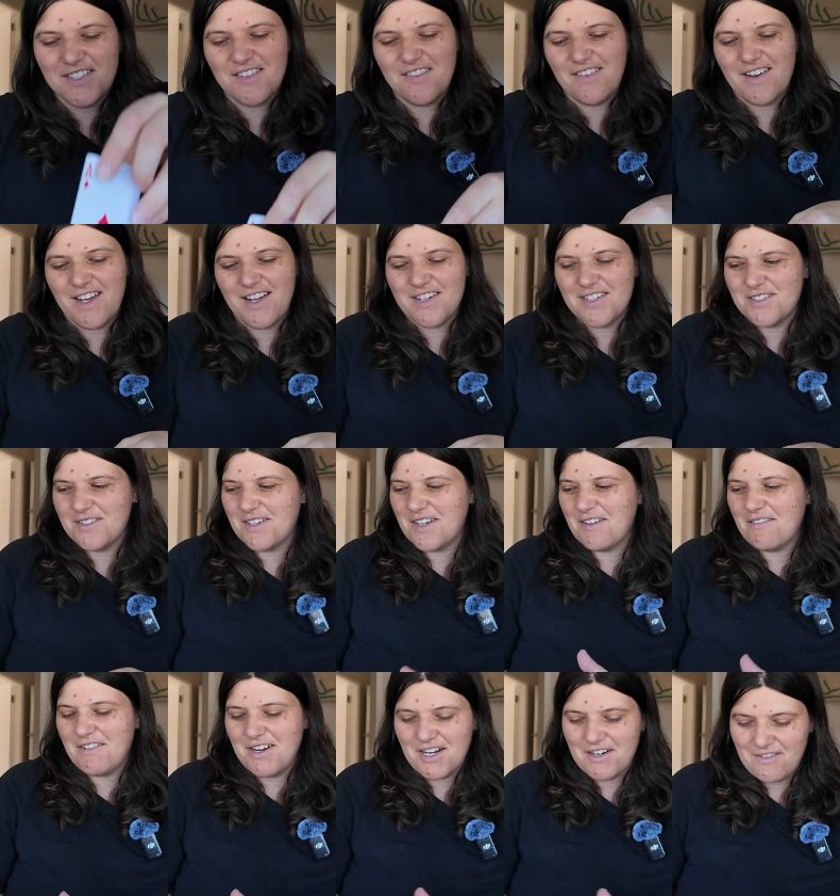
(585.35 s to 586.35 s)
We are
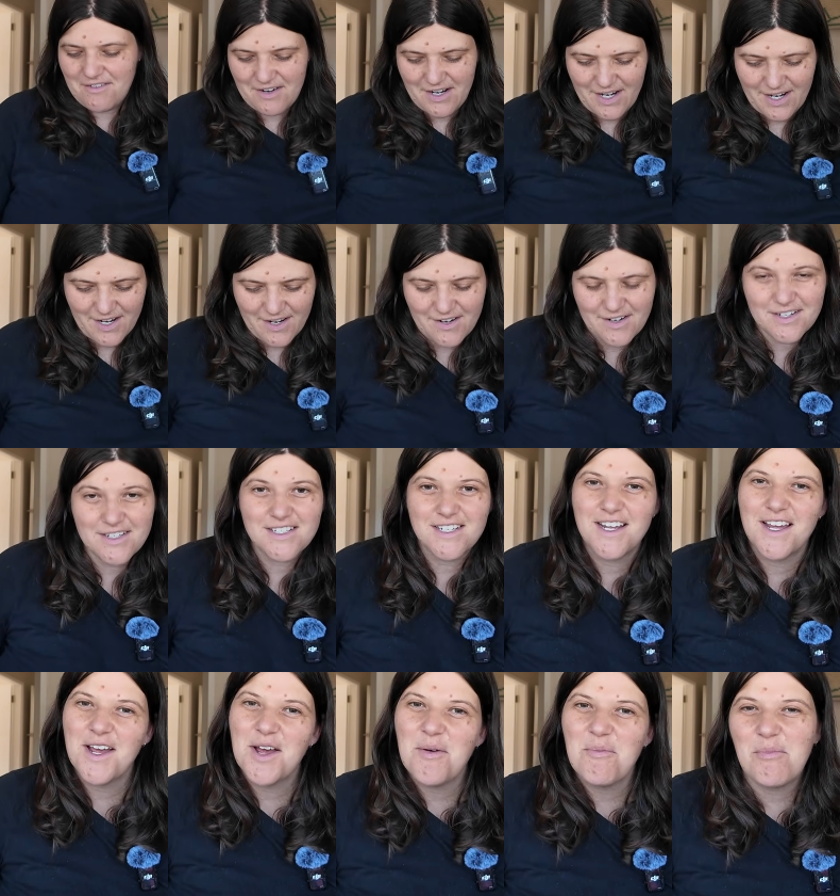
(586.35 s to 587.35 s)
doing 1 round,
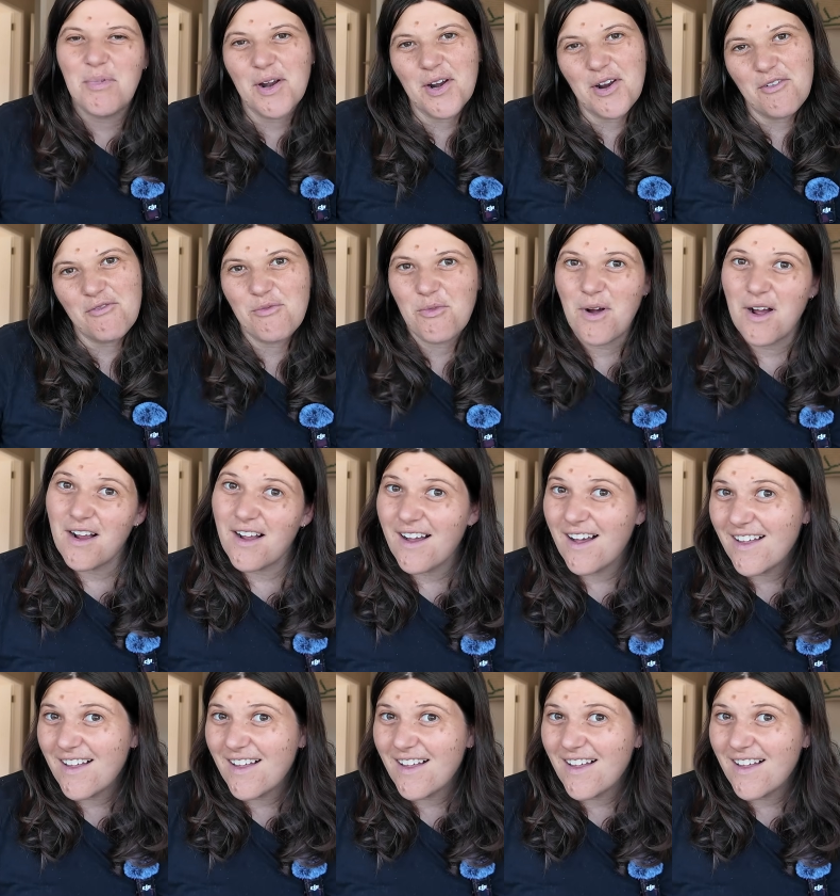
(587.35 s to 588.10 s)
but of what